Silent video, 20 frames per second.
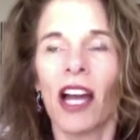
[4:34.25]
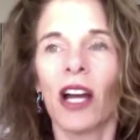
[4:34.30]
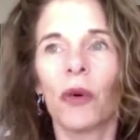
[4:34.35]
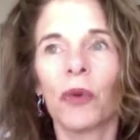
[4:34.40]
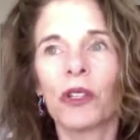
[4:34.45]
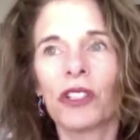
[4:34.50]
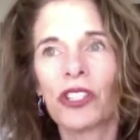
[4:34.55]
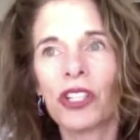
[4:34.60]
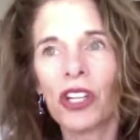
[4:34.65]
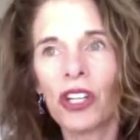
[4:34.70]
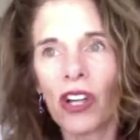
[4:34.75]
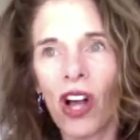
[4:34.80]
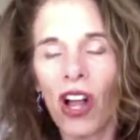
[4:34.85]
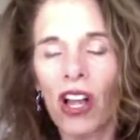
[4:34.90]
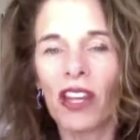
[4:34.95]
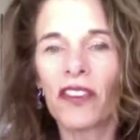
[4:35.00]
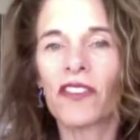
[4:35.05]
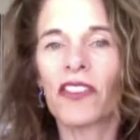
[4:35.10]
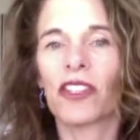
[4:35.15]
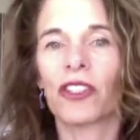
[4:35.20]
We took
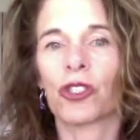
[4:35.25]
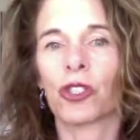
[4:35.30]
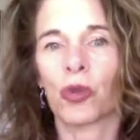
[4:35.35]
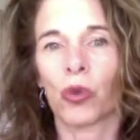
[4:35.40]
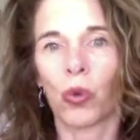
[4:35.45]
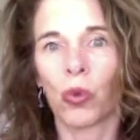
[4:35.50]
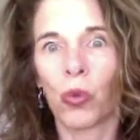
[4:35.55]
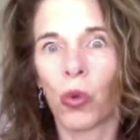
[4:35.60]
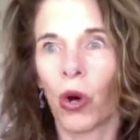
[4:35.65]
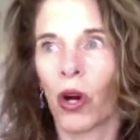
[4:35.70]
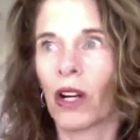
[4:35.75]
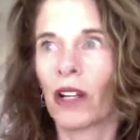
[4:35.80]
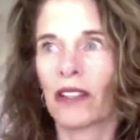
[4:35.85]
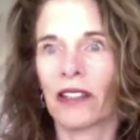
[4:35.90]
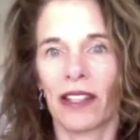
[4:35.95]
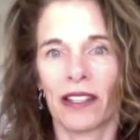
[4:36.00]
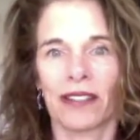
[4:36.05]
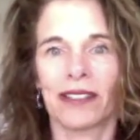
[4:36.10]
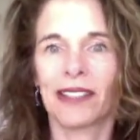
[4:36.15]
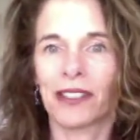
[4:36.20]
all of this work
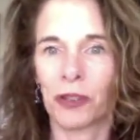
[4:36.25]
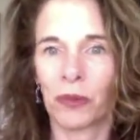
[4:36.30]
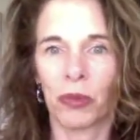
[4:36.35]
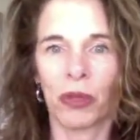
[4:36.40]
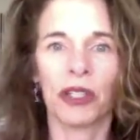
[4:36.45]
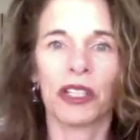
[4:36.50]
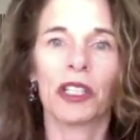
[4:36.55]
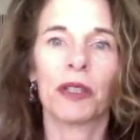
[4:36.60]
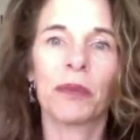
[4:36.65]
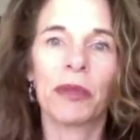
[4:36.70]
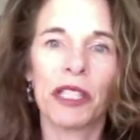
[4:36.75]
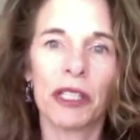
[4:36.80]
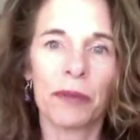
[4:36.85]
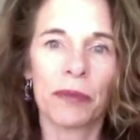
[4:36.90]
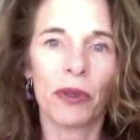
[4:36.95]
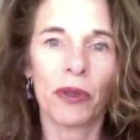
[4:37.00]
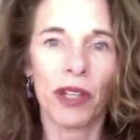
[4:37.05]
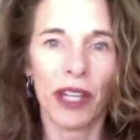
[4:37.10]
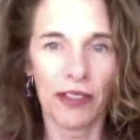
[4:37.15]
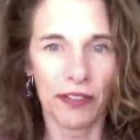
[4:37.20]
that these brilliant
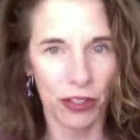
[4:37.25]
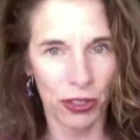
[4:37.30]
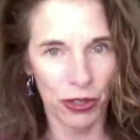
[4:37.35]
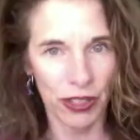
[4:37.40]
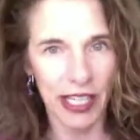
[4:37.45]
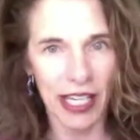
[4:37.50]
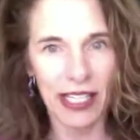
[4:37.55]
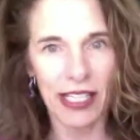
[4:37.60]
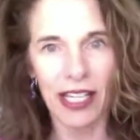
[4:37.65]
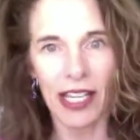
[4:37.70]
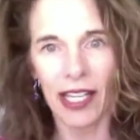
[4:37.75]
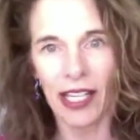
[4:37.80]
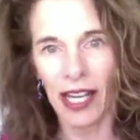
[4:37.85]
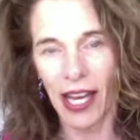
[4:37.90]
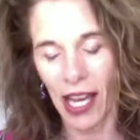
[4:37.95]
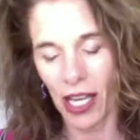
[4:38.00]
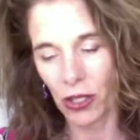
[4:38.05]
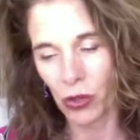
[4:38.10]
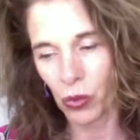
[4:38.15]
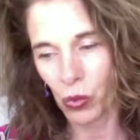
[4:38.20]
people have created
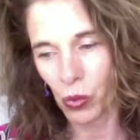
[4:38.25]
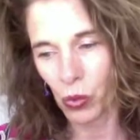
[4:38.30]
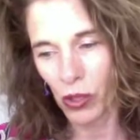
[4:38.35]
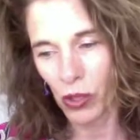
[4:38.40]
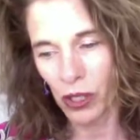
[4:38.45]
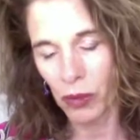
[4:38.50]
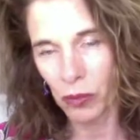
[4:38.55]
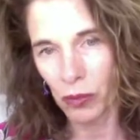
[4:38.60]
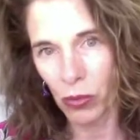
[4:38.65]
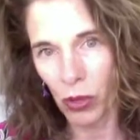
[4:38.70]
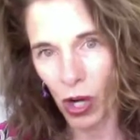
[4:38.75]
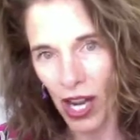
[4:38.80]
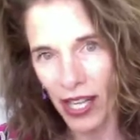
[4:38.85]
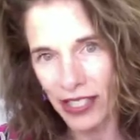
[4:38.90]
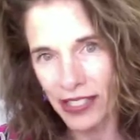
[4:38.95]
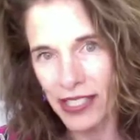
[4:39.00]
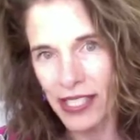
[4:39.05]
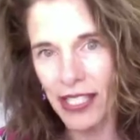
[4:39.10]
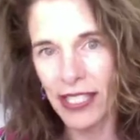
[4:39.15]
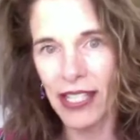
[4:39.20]
and we brought
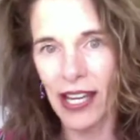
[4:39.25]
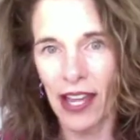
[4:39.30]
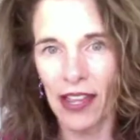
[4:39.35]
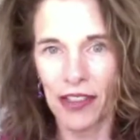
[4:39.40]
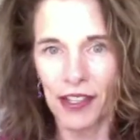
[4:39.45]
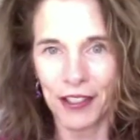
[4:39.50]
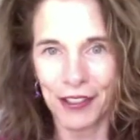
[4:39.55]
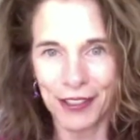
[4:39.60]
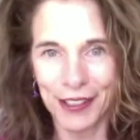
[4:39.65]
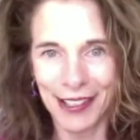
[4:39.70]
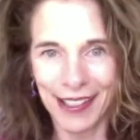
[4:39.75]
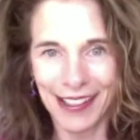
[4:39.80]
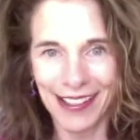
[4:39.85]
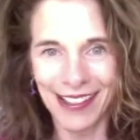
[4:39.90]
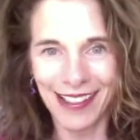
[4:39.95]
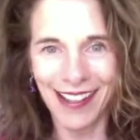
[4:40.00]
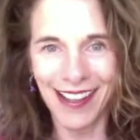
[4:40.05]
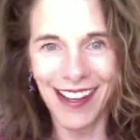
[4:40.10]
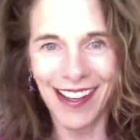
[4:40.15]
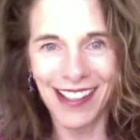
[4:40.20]
it together
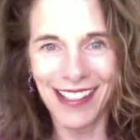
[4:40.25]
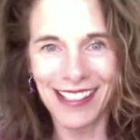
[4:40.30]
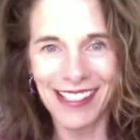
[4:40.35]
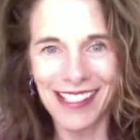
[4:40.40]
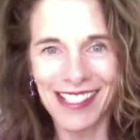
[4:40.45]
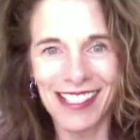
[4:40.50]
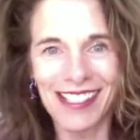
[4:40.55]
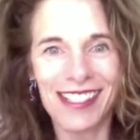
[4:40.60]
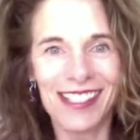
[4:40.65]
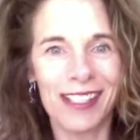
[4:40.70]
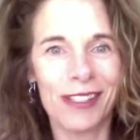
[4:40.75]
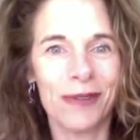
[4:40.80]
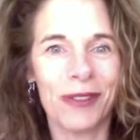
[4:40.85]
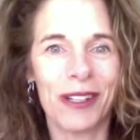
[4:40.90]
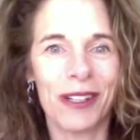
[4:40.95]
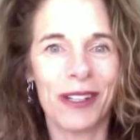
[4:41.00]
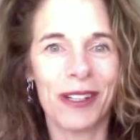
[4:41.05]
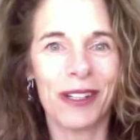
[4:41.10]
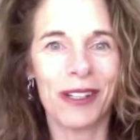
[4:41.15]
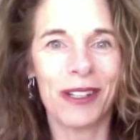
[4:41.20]
in a
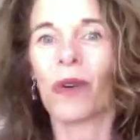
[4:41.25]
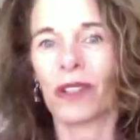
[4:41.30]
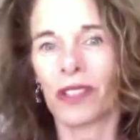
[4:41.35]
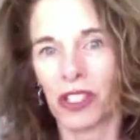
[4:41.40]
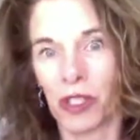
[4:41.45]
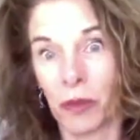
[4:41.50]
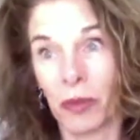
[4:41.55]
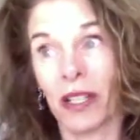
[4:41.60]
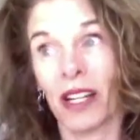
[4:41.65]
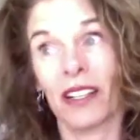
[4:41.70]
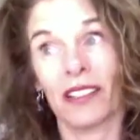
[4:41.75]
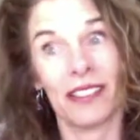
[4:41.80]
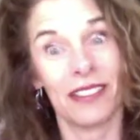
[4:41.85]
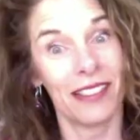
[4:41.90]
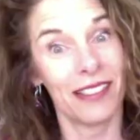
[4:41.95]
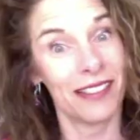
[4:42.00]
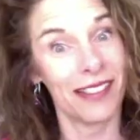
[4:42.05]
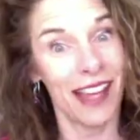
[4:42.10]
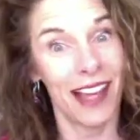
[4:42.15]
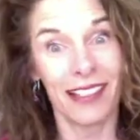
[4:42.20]
16-week course,
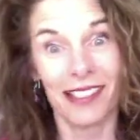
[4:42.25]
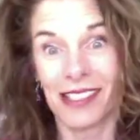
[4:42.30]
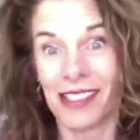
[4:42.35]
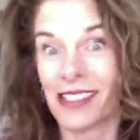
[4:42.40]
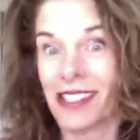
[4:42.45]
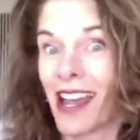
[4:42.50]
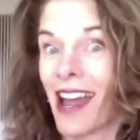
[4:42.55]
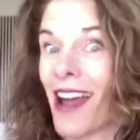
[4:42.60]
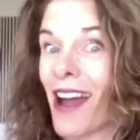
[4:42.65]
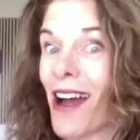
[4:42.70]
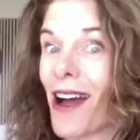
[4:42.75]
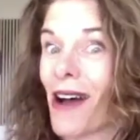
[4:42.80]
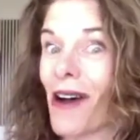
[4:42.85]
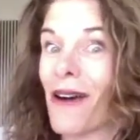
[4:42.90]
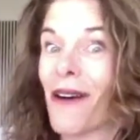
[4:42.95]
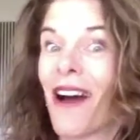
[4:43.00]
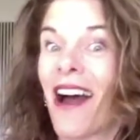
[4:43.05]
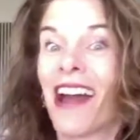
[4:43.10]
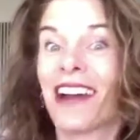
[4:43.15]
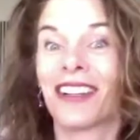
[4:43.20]
because that's
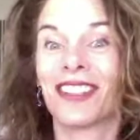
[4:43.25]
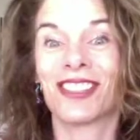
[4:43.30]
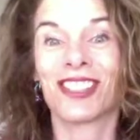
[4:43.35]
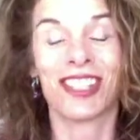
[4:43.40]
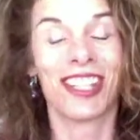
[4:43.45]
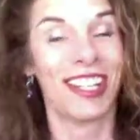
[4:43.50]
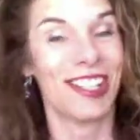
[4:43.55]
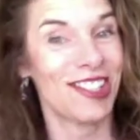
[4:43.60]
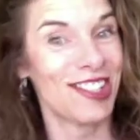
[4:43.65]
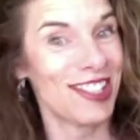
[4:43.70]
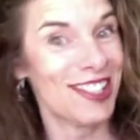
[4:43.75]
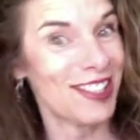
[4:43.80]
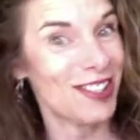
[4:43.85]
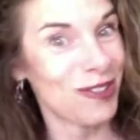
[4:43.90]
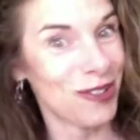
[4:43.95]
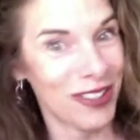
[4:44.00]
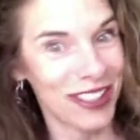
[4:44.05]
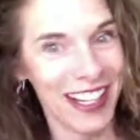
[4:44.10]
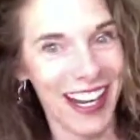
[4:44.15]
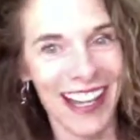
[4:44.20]
how higher education is
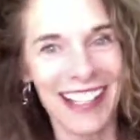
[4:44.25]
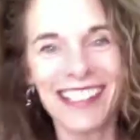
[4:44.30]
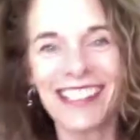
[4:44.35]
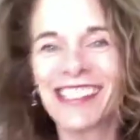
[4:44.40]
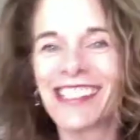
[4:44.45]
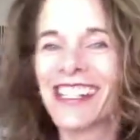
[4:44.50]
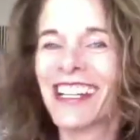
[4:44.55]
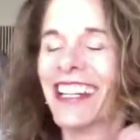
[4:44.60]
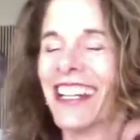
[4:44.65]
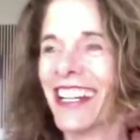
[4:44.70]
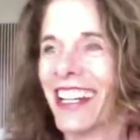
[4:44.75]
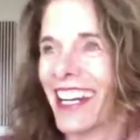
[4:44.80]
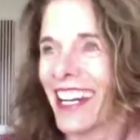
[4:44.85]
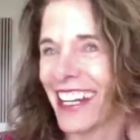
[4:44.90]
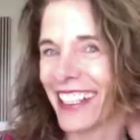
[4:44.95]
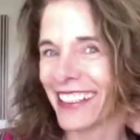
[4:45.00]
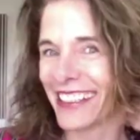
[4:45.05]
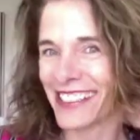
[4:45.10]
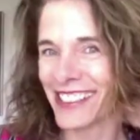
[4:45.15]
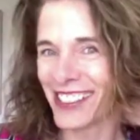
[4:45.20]
organized,
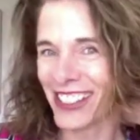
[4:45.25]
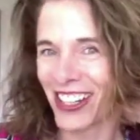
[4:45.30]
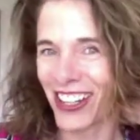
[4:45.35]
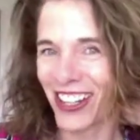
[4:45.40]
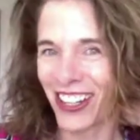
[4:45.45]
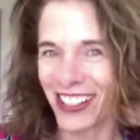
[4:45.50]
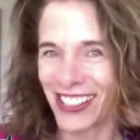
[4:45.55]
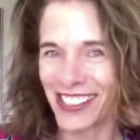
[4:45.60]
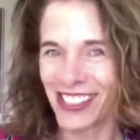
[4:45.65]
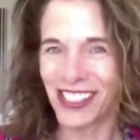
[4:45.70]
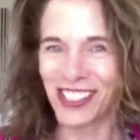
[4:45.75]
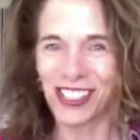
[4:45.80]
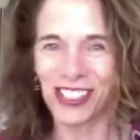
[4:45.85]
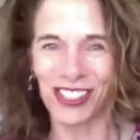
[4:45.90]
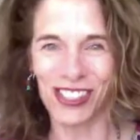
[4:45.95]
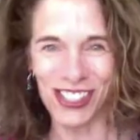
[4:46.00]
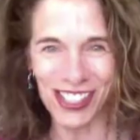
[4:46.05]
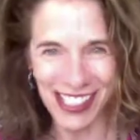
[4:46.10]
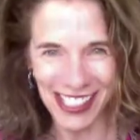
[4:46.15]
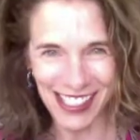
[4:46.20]
at least at our
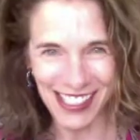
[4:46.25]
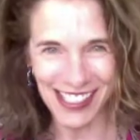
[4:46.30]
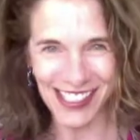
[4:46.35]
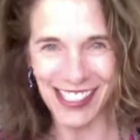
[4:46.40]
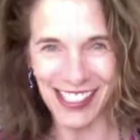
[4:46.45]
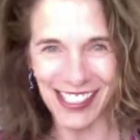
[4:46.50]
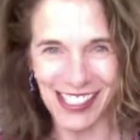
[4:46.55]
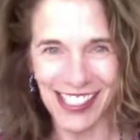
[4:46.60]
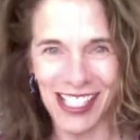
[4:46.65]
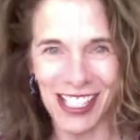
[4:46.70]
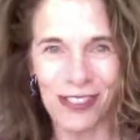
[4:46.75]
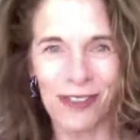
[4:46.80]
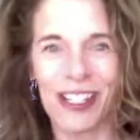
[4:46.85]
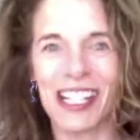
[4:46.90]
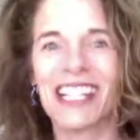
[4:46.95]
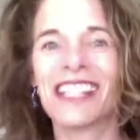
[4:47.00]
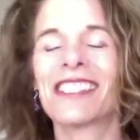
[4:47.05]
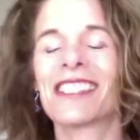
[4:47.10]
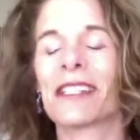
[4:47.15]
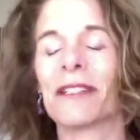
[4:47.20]
institution, into 16
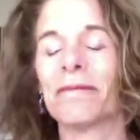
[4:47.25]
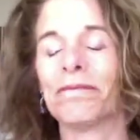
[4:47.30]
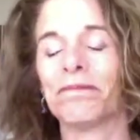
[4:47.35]
weeks.